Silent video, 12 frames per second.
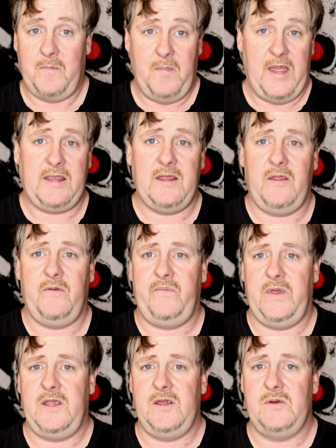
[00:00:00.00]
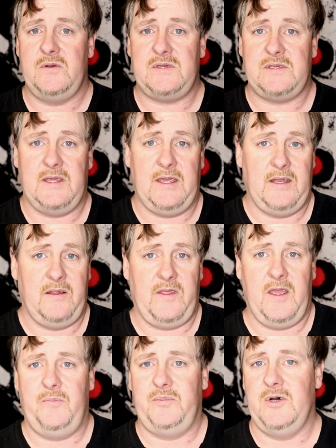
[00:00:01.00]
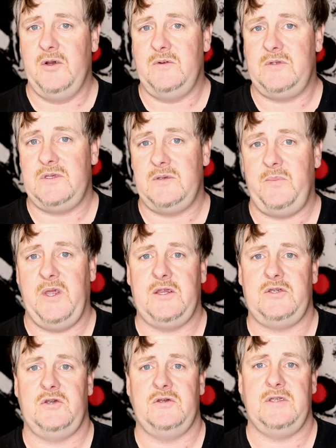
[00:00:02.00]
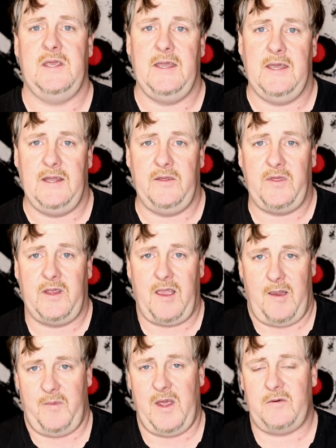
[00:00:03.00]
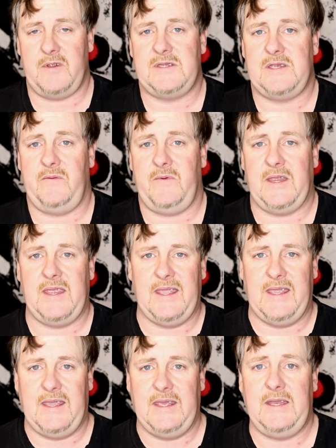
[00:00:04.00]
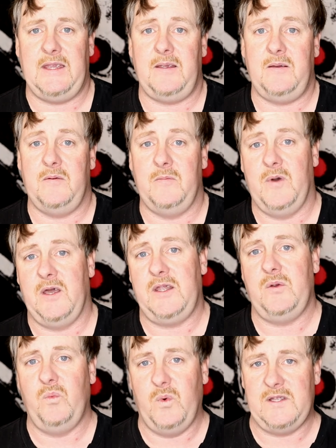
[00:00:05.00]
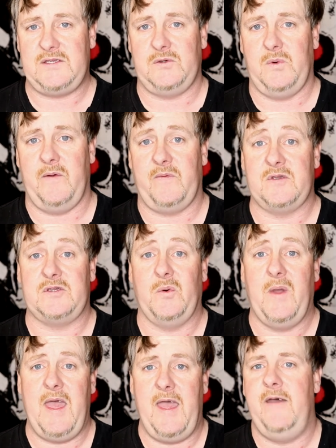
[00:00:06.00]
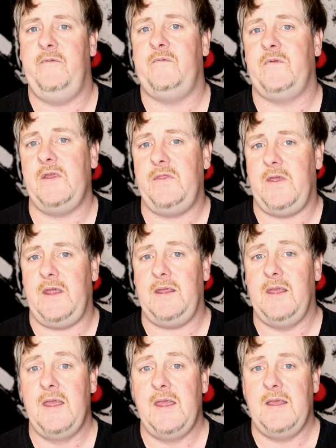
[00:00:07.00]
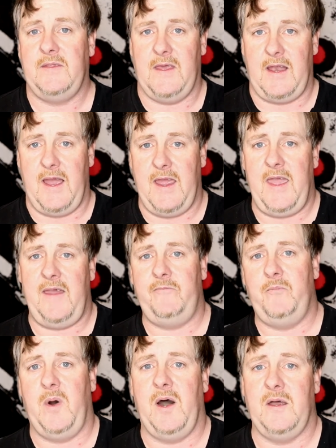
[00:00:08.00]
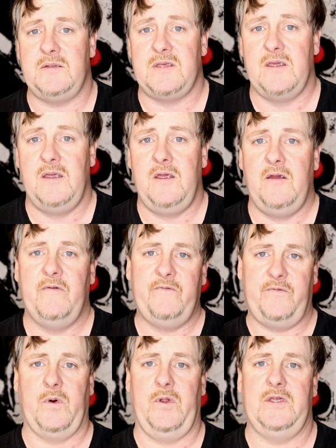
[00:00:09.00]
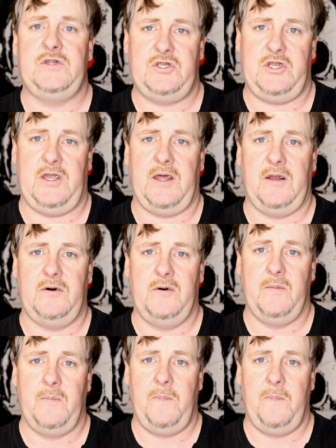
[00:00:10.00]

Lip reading: making the videos, any of the uploads, pictures, anything. I'm not receiving any money whatsoever. So everything that I have bought for this channel